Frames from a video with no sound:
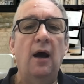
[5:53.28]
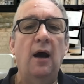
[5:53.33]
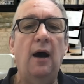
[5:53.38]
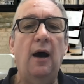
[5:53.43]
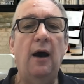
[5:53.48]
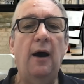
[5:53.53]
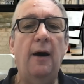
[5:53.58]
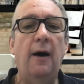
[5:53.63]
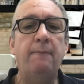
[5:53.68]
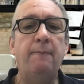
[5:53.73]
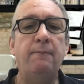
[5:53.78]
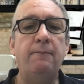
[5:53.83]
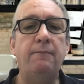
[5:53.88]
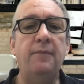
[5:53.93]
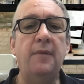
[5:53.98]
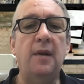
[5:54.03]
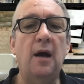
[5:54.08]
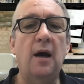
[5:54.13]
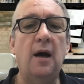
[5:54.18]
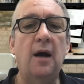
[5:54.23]

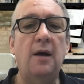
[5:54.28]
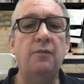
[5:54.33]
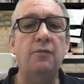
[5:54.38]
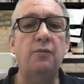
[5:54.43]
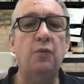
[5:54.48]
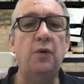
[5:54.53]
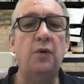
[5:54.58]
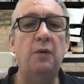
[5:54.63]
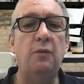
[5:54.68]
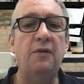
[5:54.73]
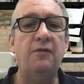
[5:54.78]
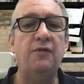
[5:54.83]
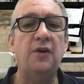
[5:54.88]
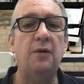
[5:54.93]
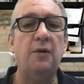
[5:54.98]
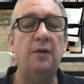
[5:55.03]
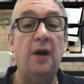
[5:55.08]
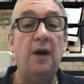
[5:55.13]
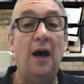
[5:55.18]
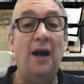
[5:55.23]
And we've
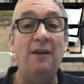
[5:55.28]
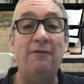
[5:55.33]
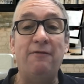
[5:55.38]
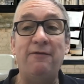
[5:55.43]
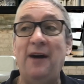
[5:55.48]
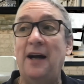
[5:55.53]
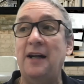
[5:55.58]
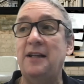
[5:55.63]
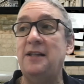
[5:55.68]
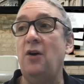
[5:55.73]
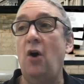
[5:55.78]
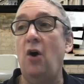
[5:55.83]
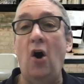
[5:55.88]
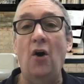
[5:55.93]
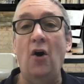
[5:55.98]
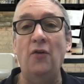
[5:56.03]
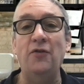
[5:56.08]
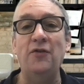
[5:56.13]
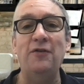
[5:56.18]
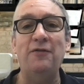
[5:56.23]
done, and in fact,
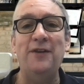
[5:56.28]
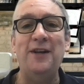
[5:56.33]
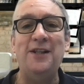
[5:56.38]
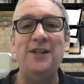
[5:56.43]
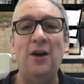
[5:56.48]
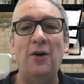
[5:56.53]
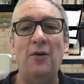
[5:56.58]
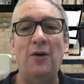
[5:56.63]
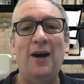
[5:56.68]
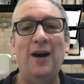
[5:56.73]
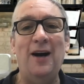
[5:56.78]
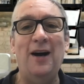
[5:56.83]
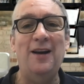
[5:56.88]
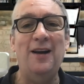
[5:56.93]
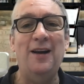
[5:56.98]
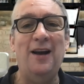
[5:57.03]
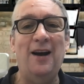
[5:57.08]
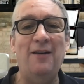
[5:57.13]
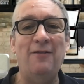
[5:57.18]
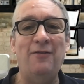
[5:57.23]
on the video
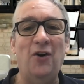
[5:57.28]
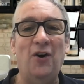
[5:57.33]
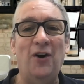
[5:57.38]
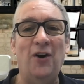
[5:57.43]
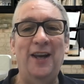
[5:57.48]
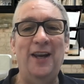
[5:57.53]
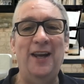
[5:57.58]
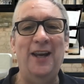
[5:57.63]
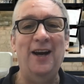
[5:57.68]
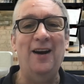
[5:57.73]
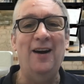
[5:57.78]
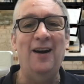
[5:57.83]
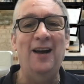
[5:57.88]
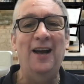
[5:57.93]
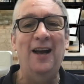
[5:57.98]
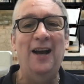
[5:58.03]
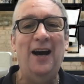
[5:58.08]
I've got here,